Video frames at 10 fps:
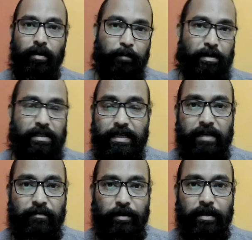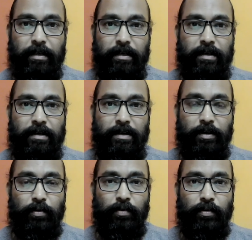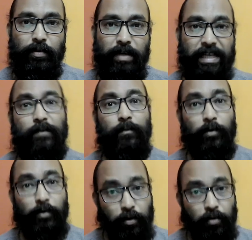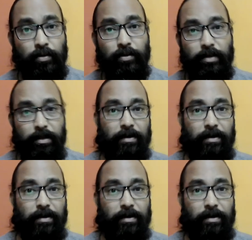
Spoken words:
proceeding further to explore truth,